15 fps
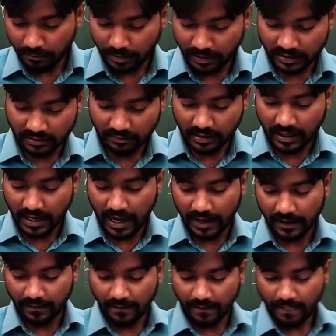Page number
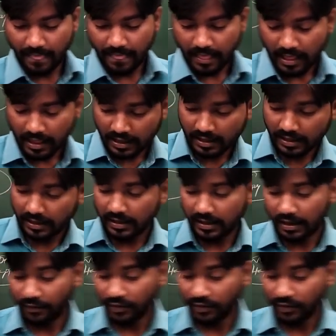9, I